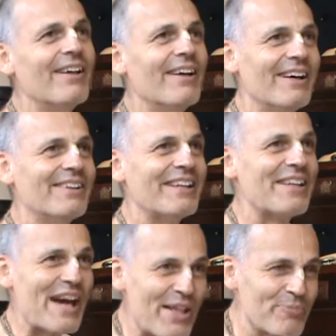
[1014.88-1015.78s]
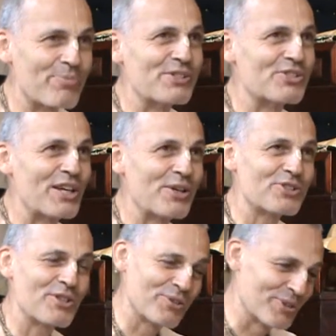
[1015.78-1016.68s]
And the other princes, they
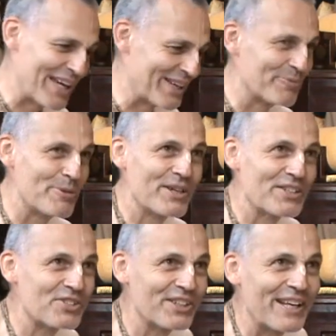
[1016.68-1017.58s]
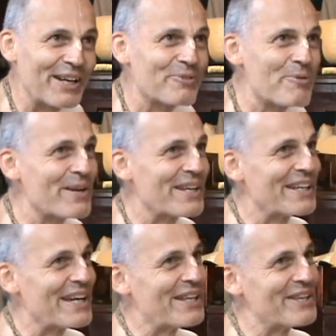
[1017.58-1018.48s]
also thought, hang on, we better skedaddle, we better get
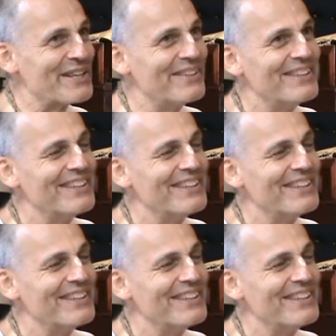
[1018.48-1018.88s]
out of here.